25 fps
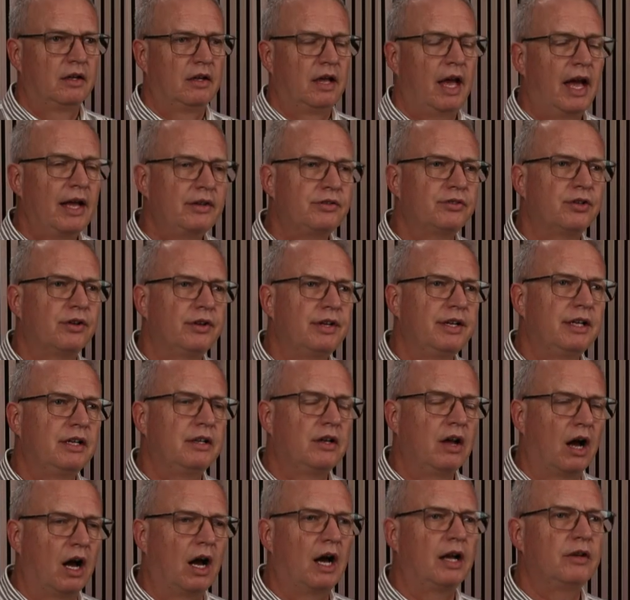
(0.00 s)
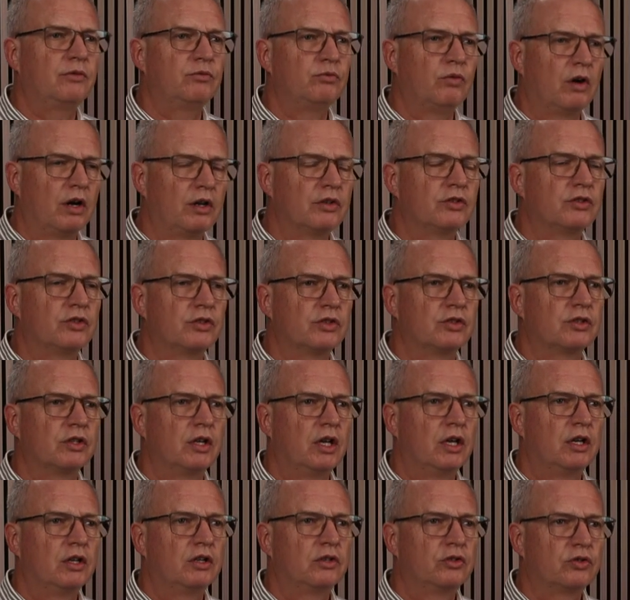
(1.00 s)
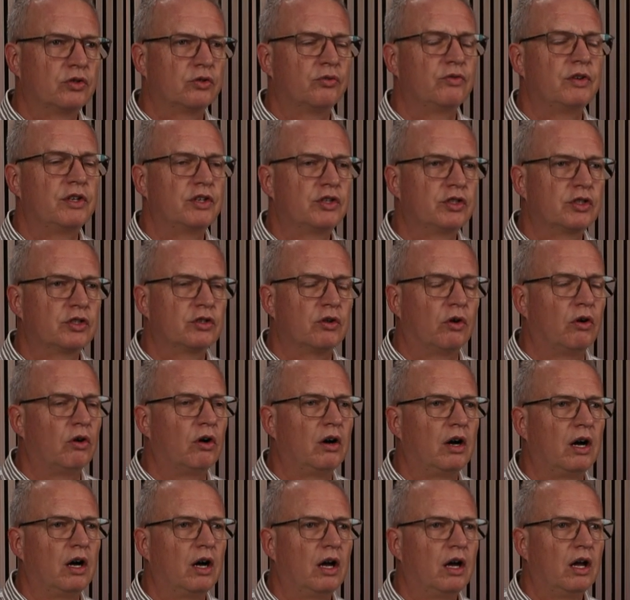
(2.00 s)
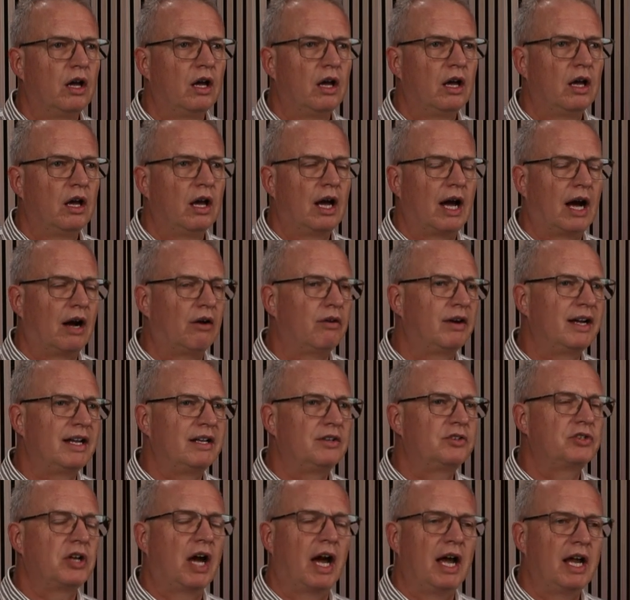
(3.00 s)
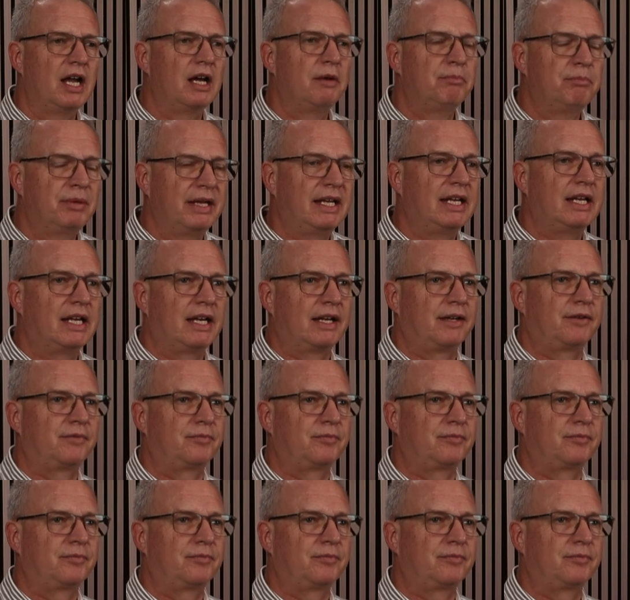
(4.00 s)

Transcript: Actually, God wants to restore our entire being.